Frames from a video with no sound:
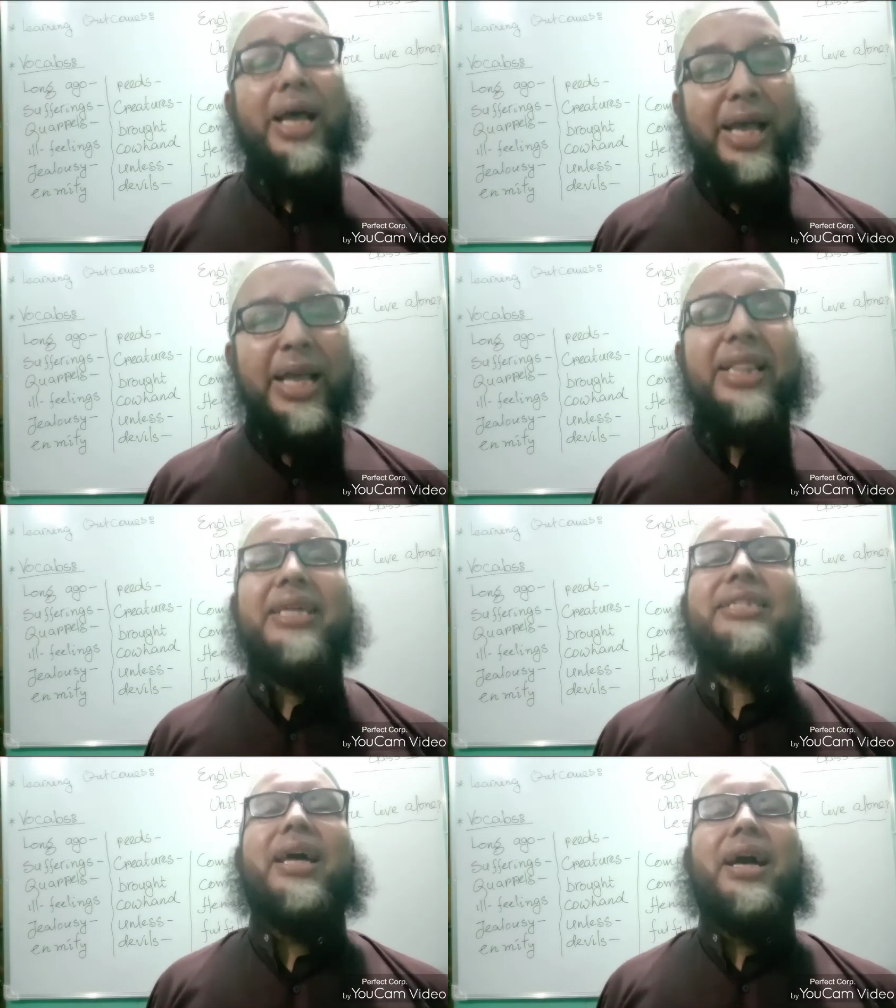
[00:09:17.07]
In
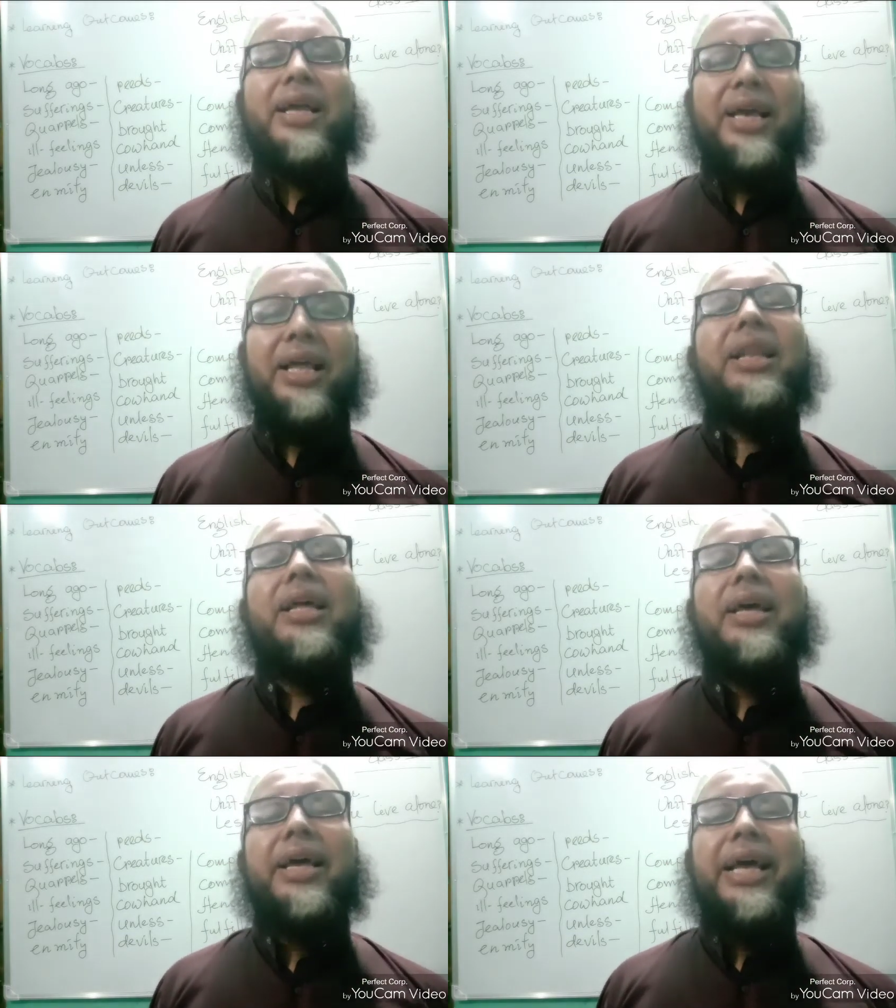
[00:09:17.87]
the
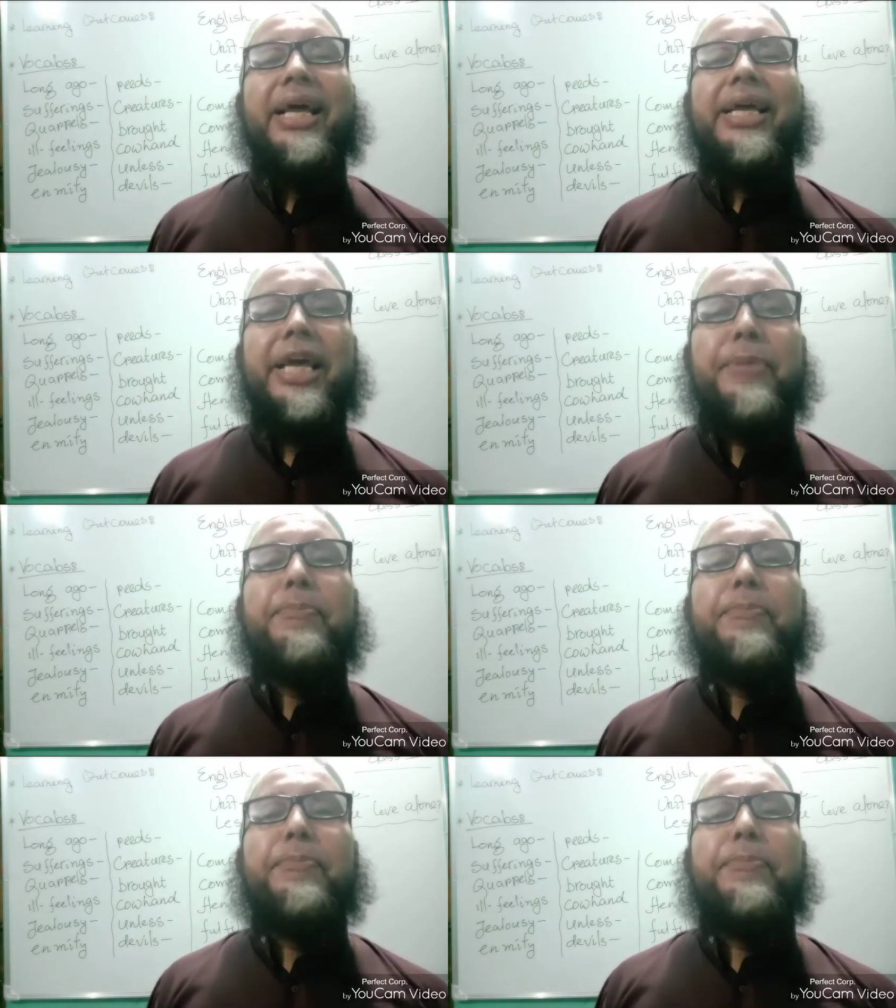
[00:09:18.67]
jungle, he